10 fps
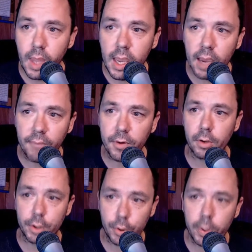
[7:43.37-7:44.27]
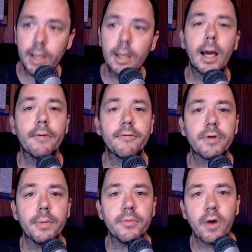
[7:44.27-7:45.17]
If you're doing live
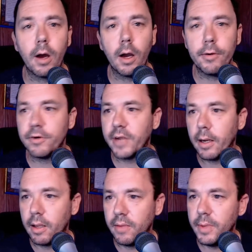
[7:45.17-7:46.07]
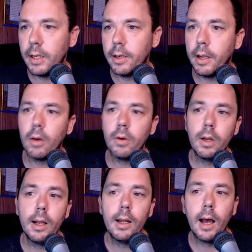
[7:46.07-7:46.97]
streams on your channel, leave me a note
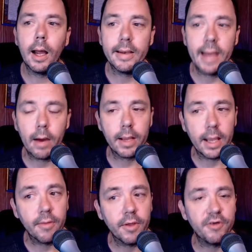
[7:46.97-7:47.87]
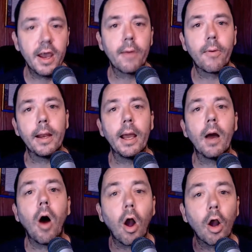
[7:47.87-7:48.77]
down in the chat right
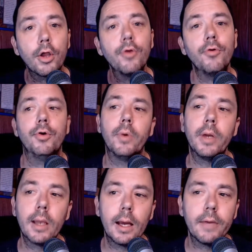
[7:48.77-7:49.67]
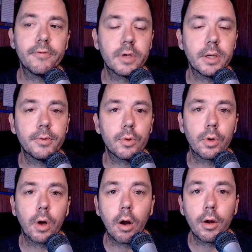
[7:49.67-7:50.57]
now. Are you doing live streams
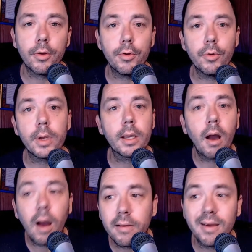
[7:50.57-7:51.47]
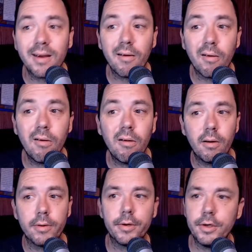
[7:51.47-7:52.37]
or are you doing content at all
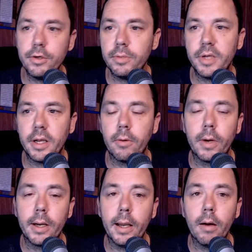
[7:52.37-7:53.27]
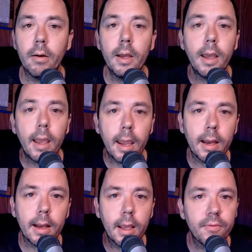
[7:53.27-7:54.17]
on your YouTube channel right now?
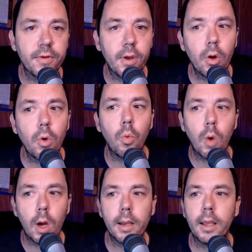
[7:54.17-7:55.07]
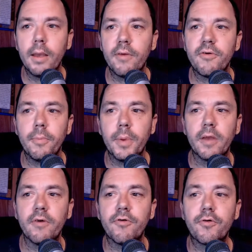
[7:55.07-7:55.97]
And if so, what is the
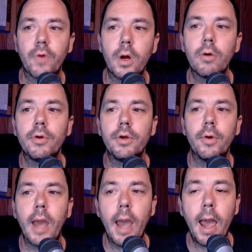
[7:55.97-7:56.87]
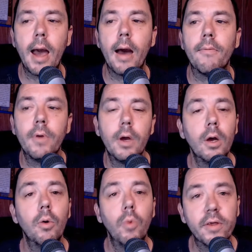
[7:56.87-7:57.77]
biggest struggle you have
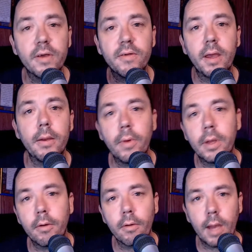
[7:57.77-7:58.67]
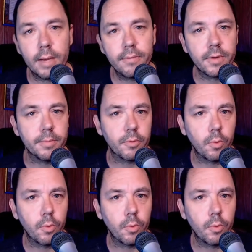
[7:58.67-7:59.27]
with continuing your live streams?